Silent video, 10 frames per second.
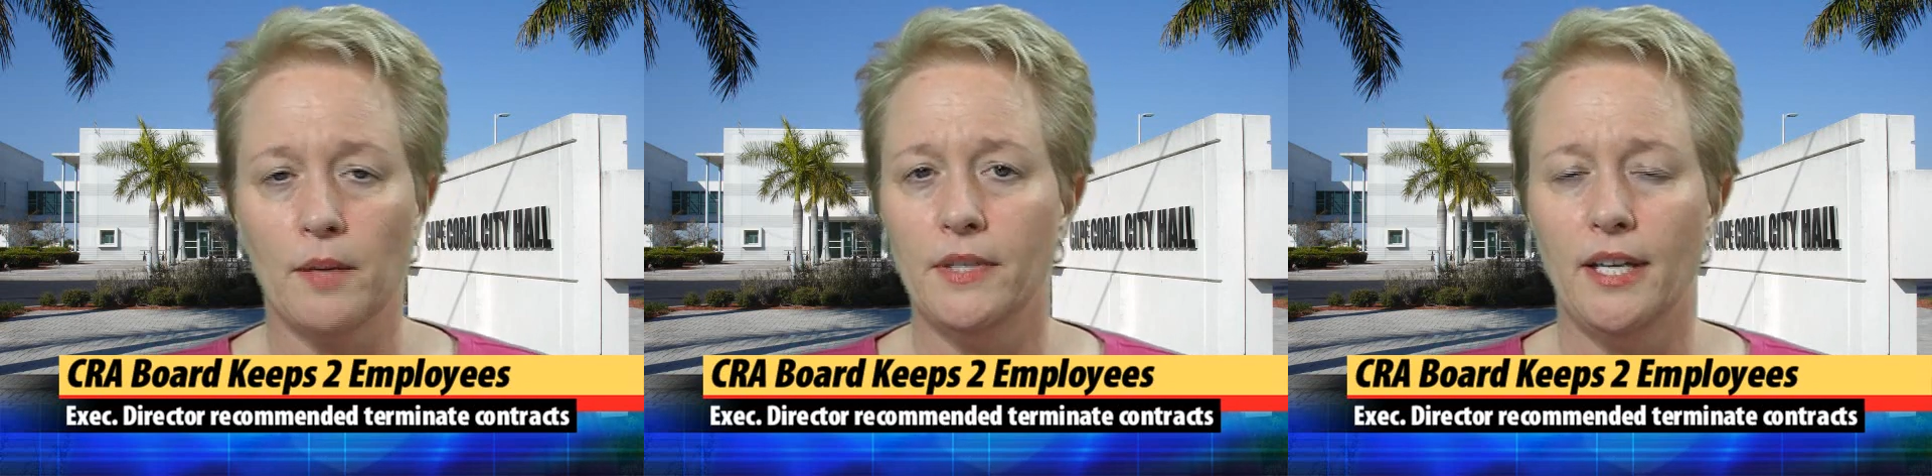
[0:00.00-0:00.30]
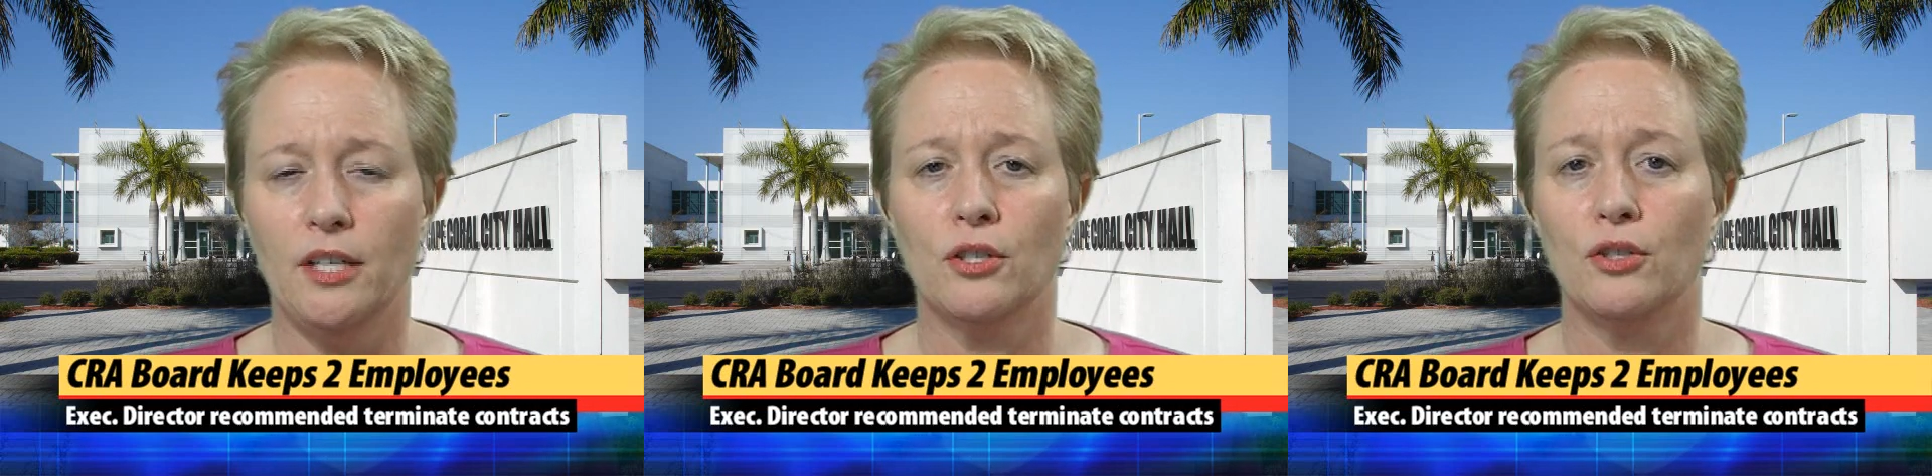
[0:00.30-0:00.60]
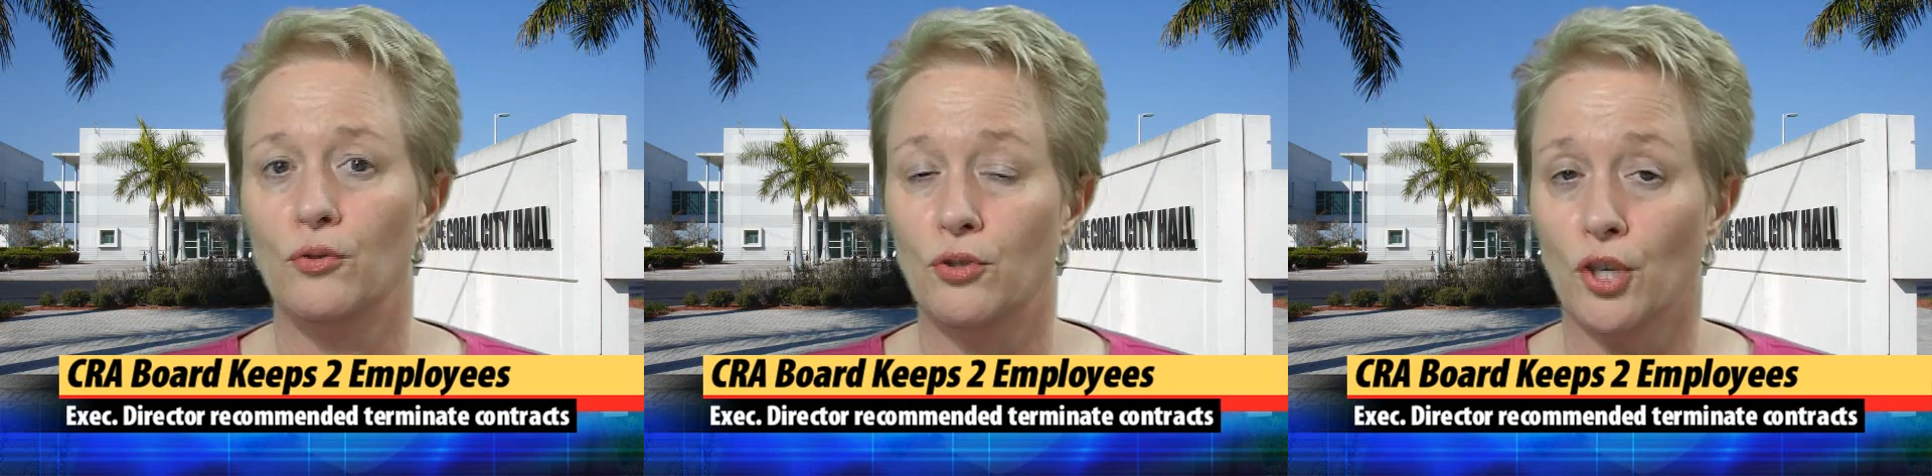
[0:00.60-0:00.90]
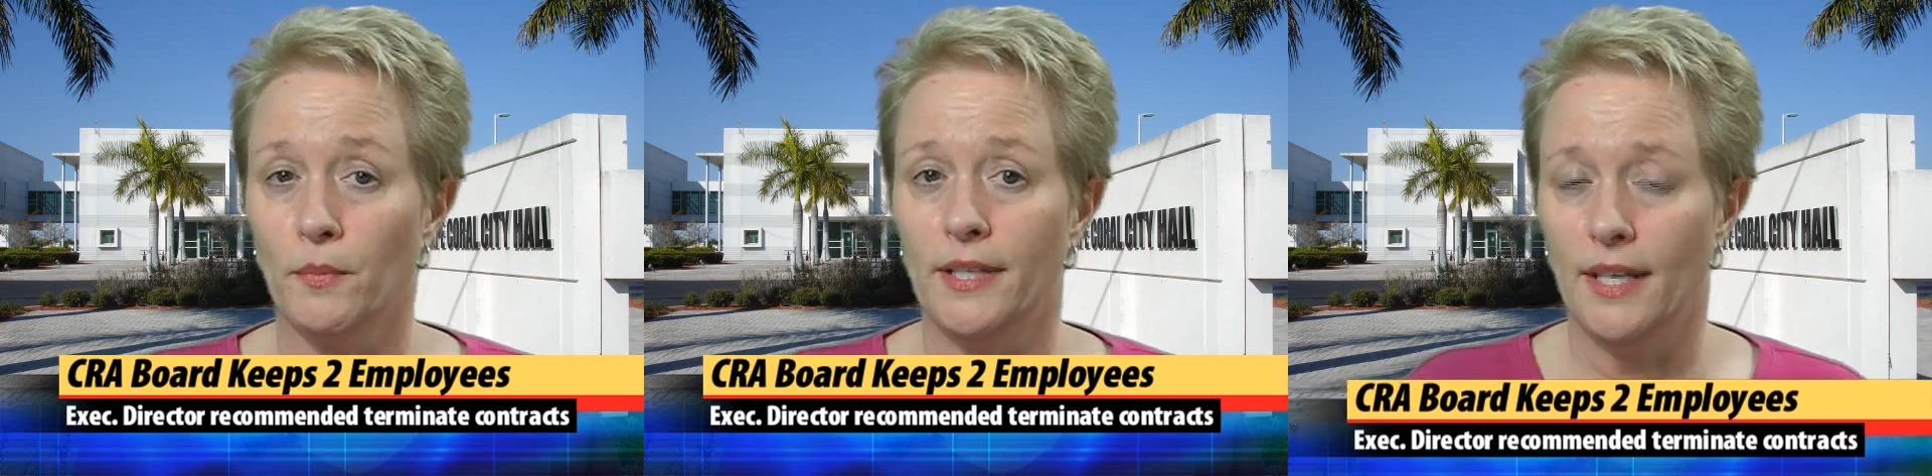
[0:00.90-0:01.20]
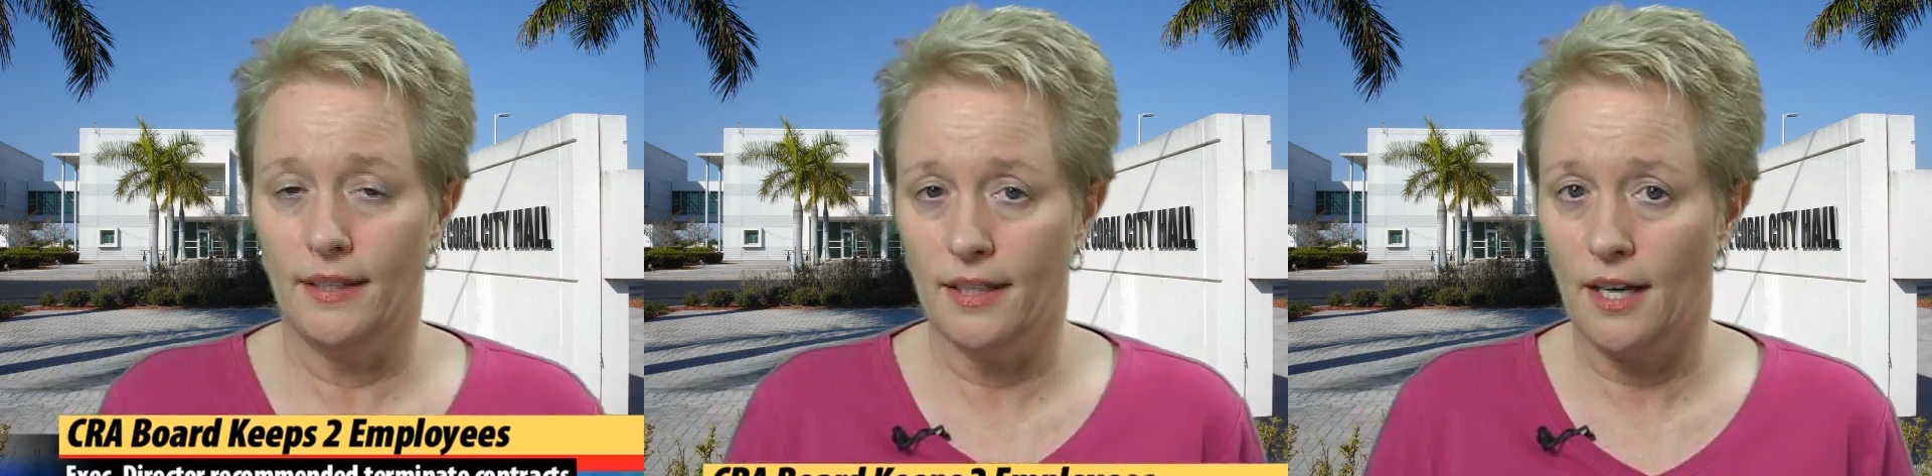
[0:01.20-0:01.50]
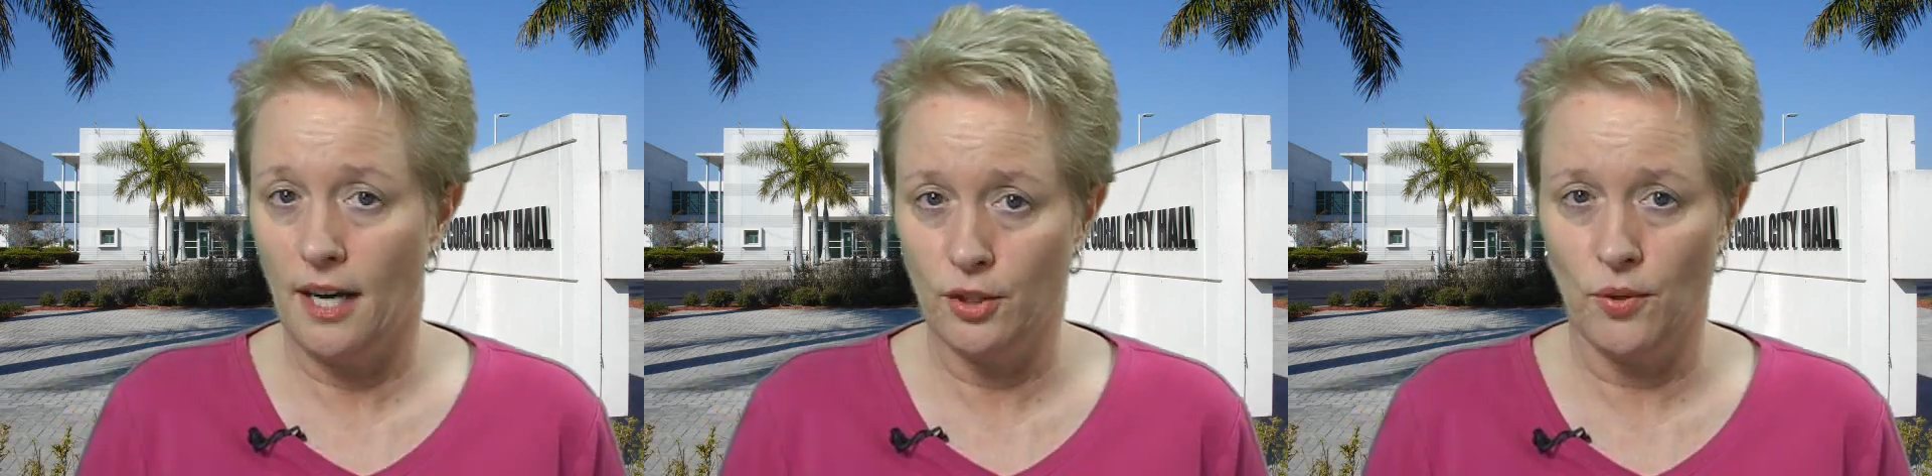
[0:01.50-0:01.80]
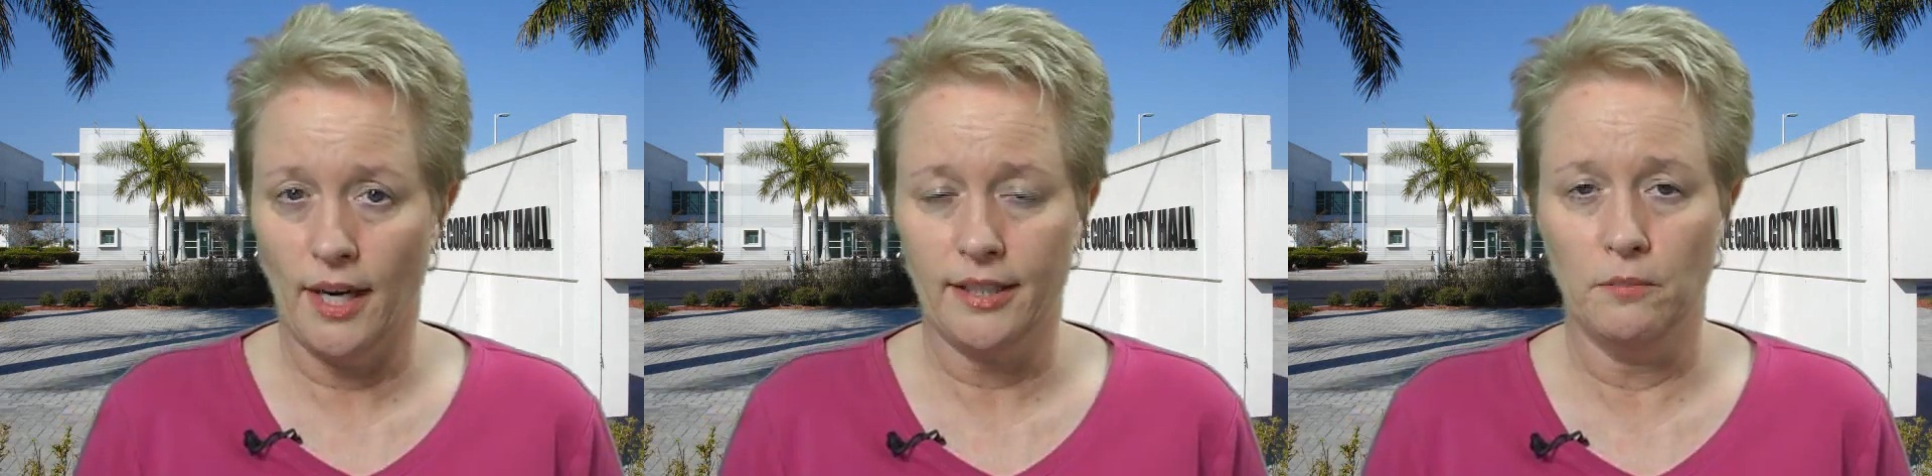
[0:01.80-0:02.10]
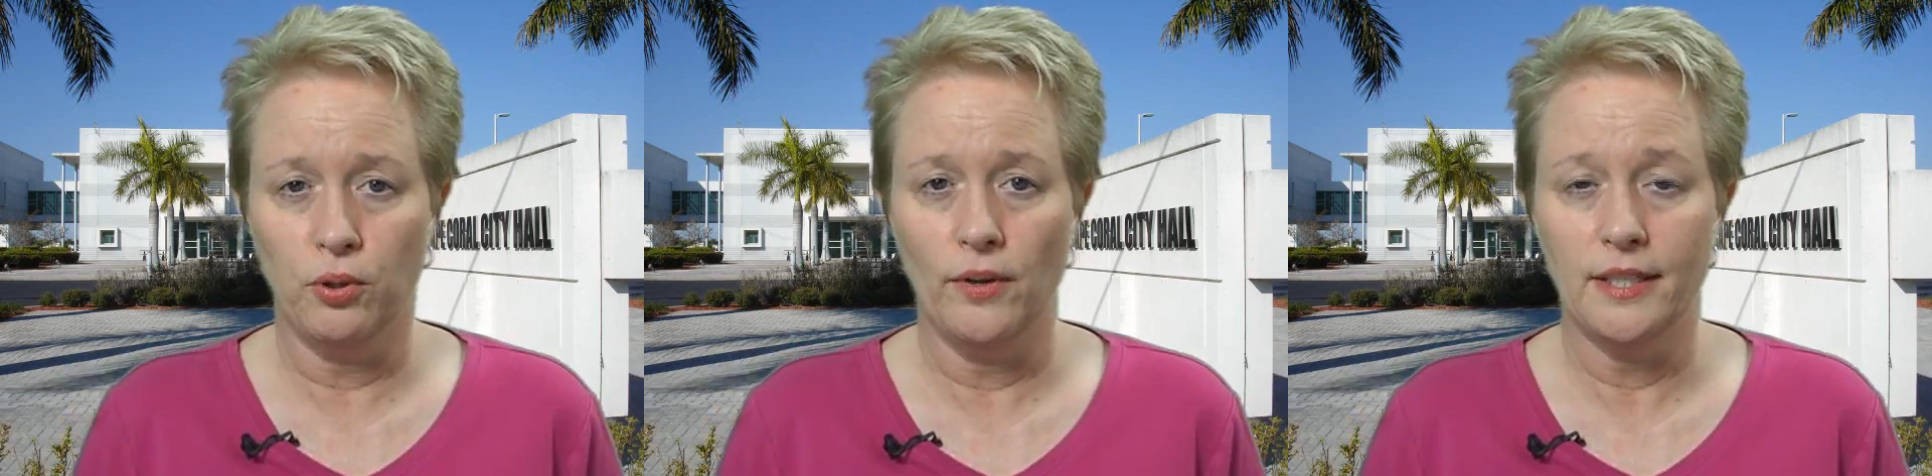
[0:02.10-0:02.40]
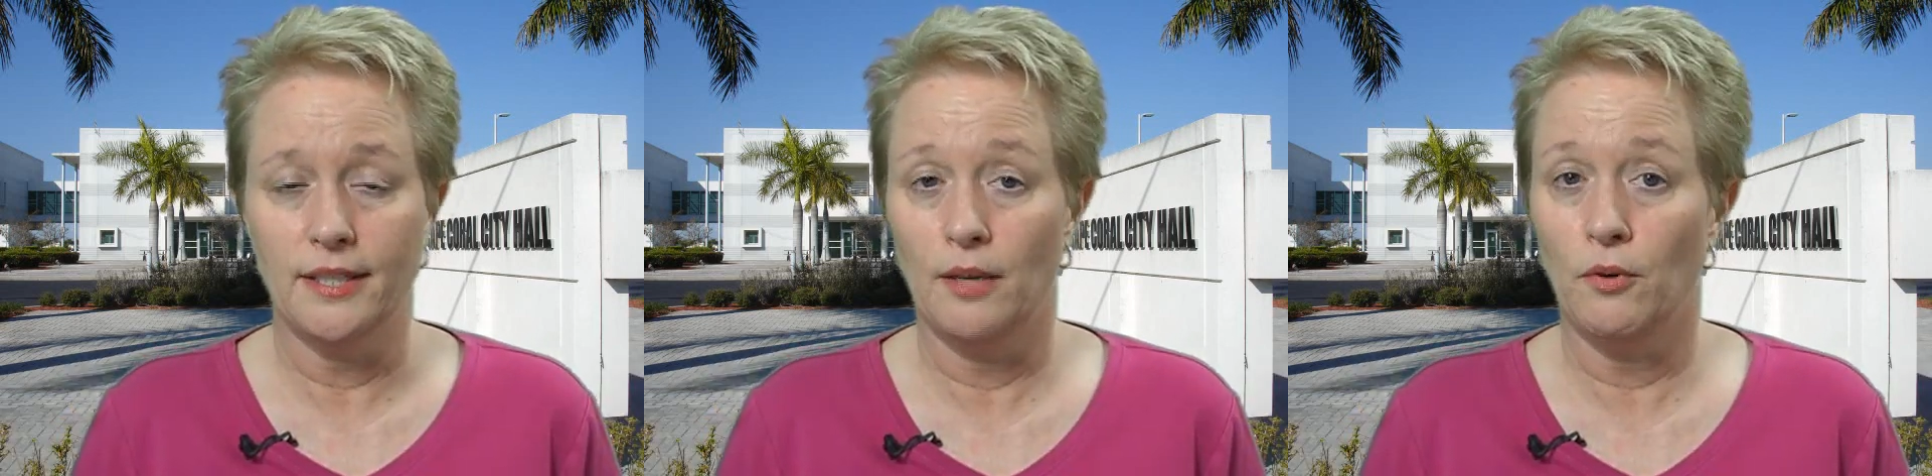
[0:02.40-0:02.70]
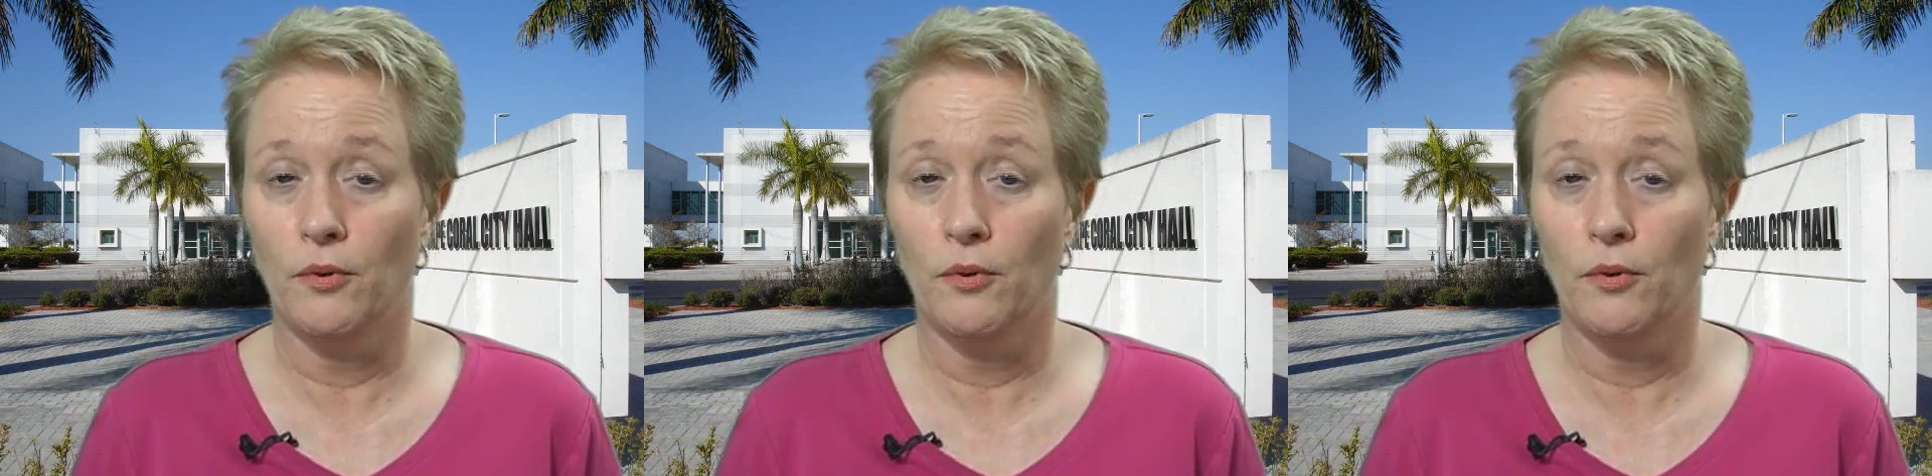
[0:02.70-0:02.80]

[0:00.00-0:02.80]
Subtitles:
recommendation to terminate the contract employees.